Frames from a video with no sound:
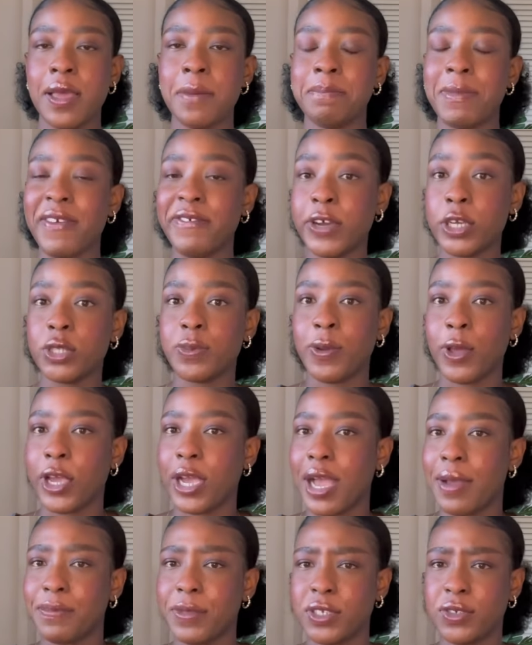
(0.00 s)
My phone's blowing
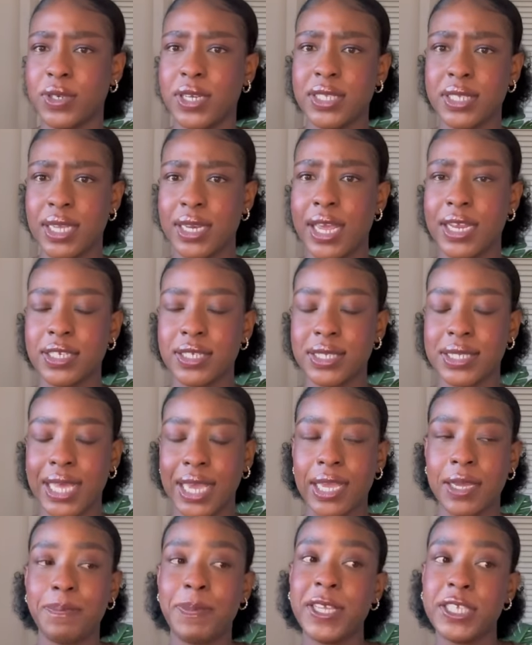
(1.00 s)
up. This real estate agent's
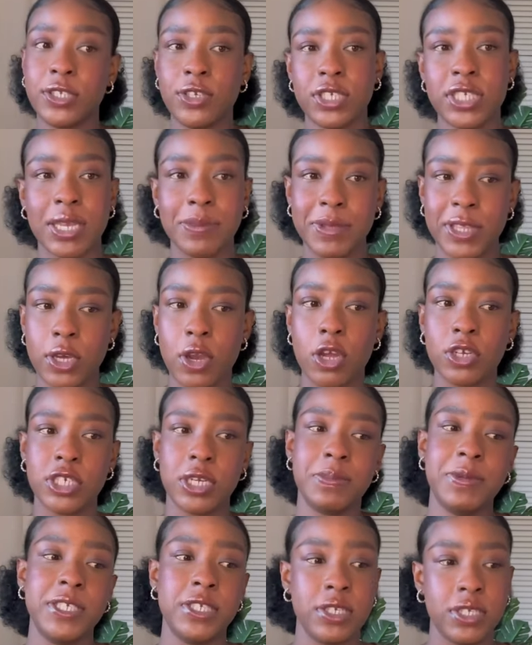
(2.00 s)
like, please can you send me the
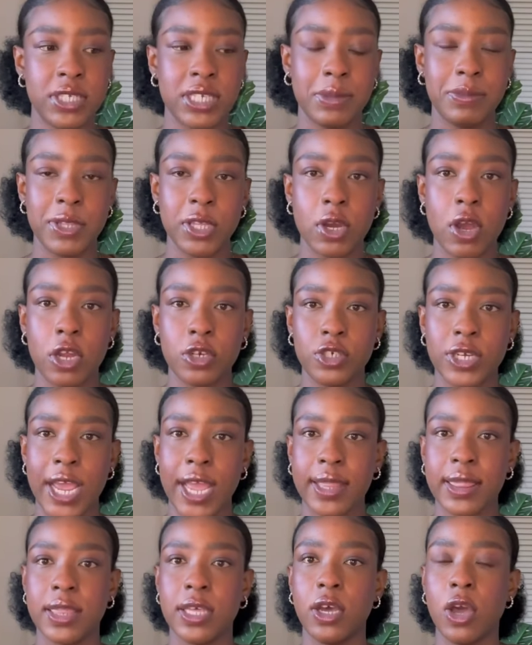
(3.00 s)
contract? Please can you send me the
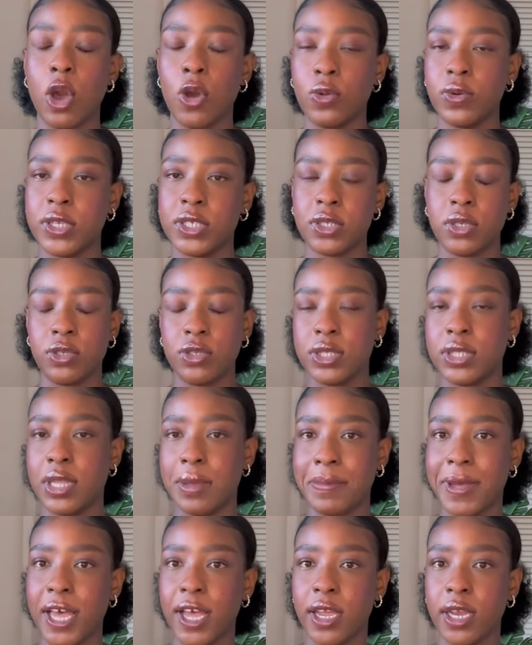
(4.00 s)
contract? The owner's losing their
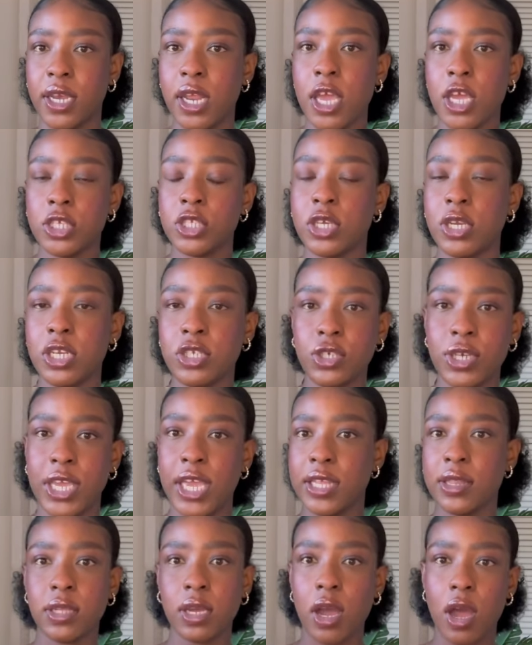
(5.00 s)
mind. So literally
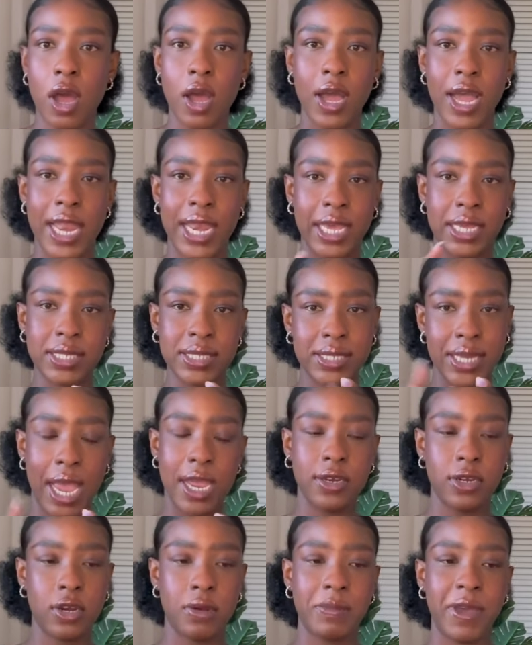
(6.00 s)
in the car, I like
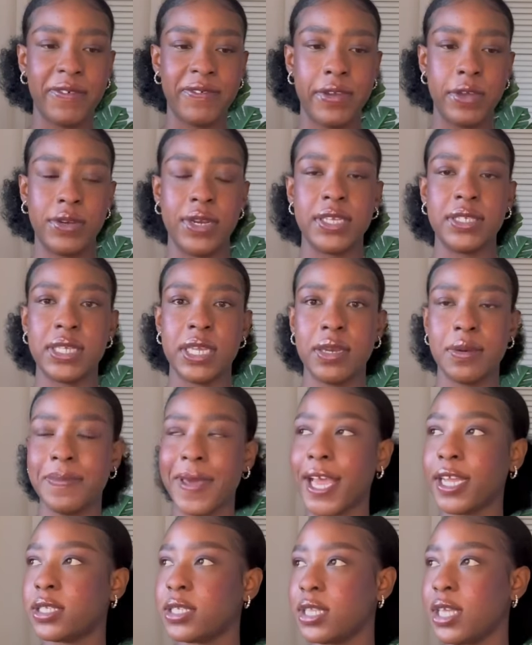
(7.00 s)
sign it on my phone and I send it
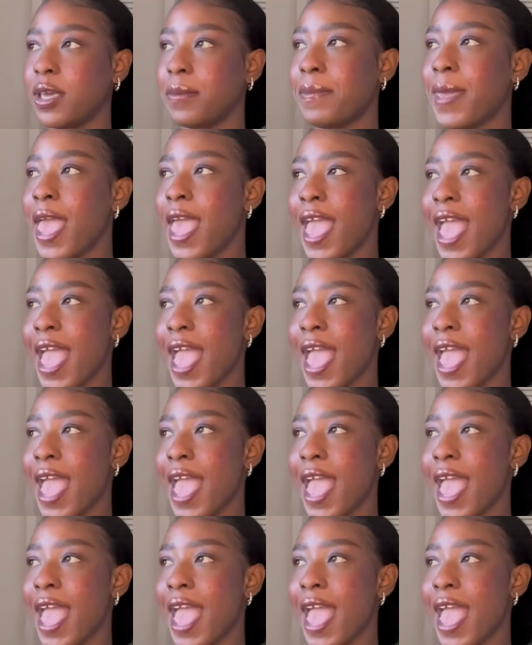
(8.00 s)
back to them.